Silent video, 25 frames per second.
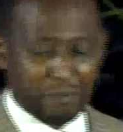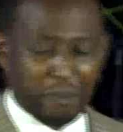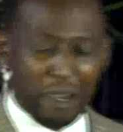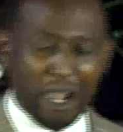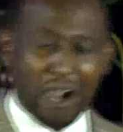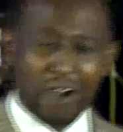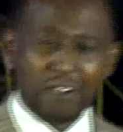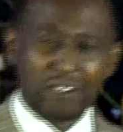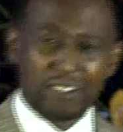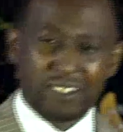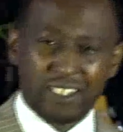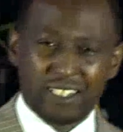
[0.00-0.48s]

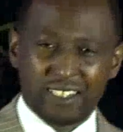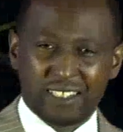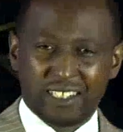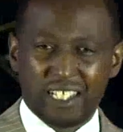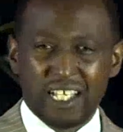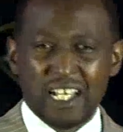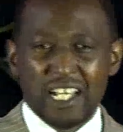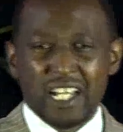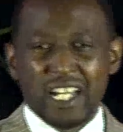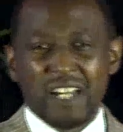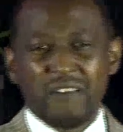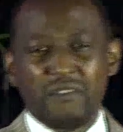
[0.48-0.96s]

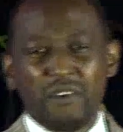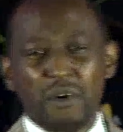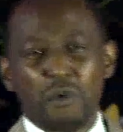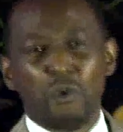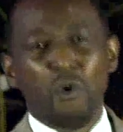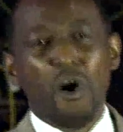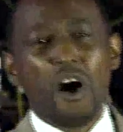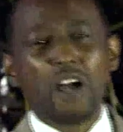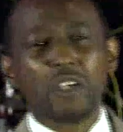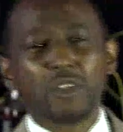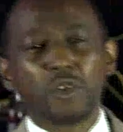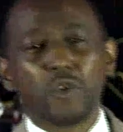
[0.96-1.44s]
spouses, if we
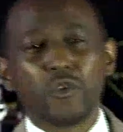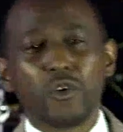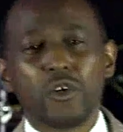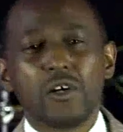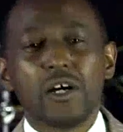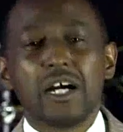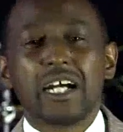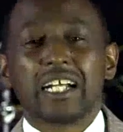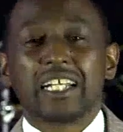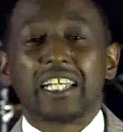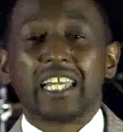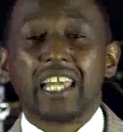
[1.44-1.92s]
want
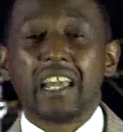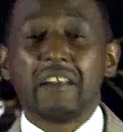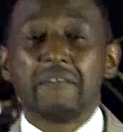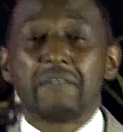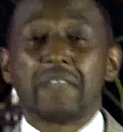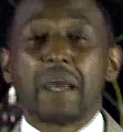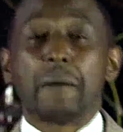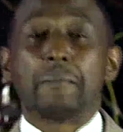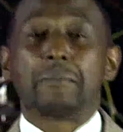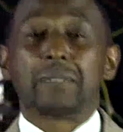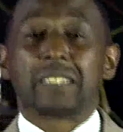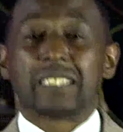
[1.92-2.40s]
to
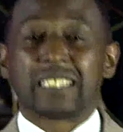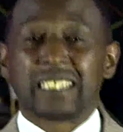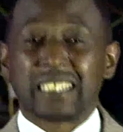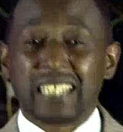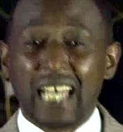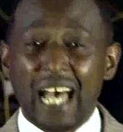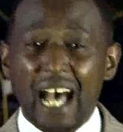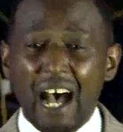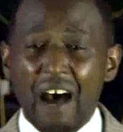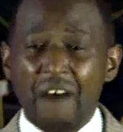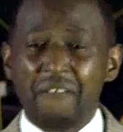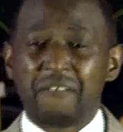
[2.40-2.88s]
give them
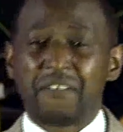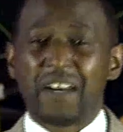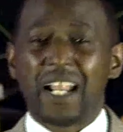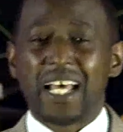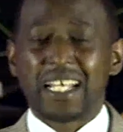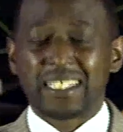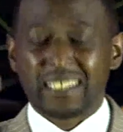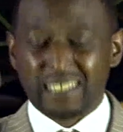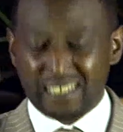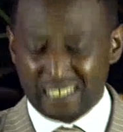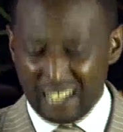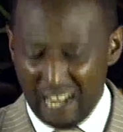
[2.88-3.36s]

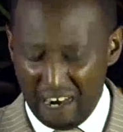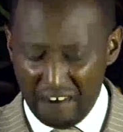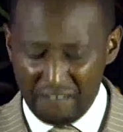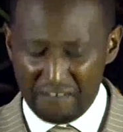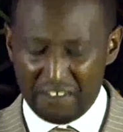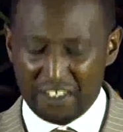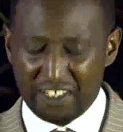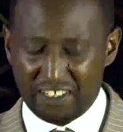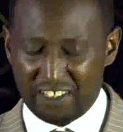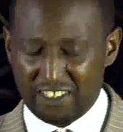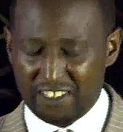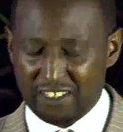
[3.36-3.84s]
selfless
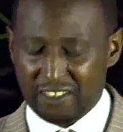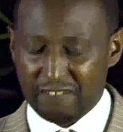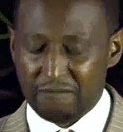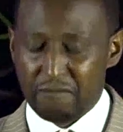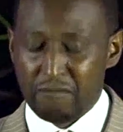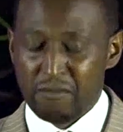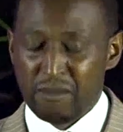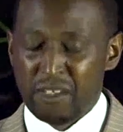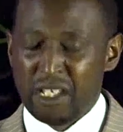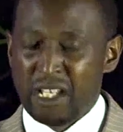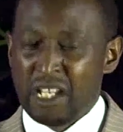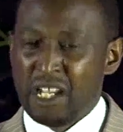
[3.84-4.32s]
service,
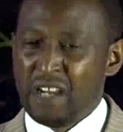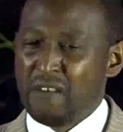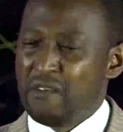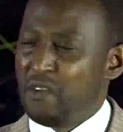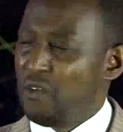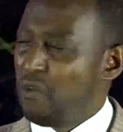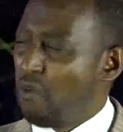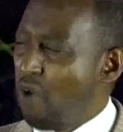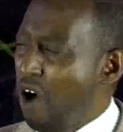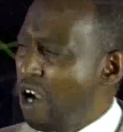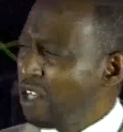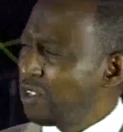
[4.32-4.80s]
if
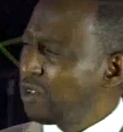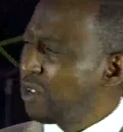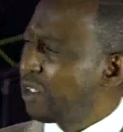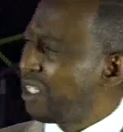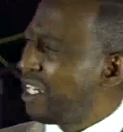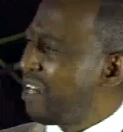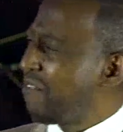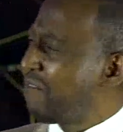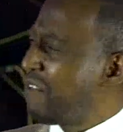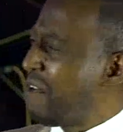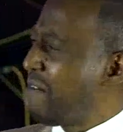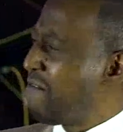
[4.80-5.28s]
we want to
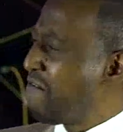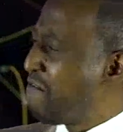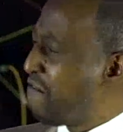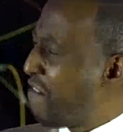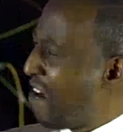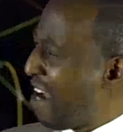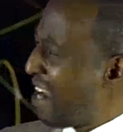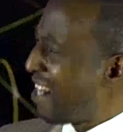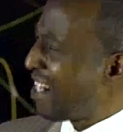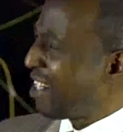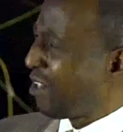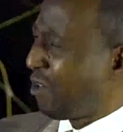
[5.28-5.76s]
give them
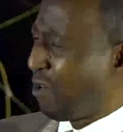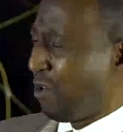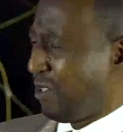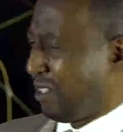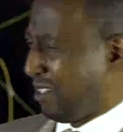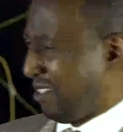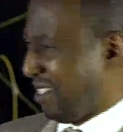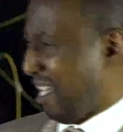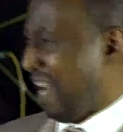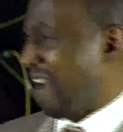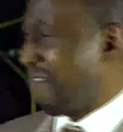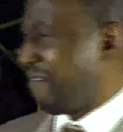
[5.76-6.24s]
very
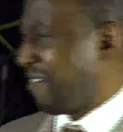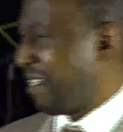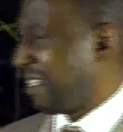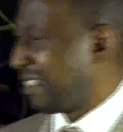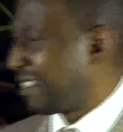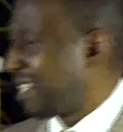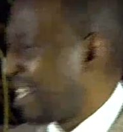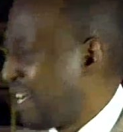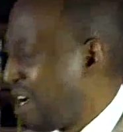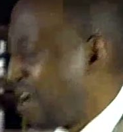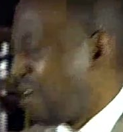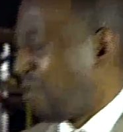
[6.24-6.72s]
good
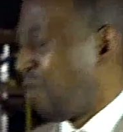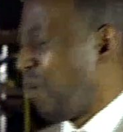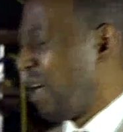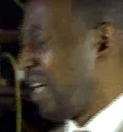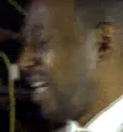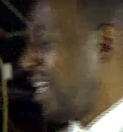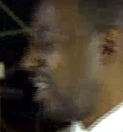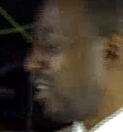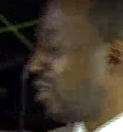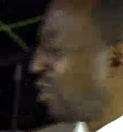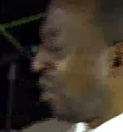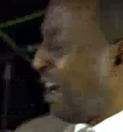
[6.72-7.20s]
service, we
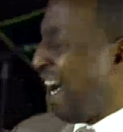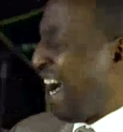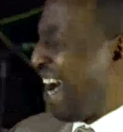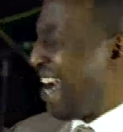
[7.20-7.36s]
need to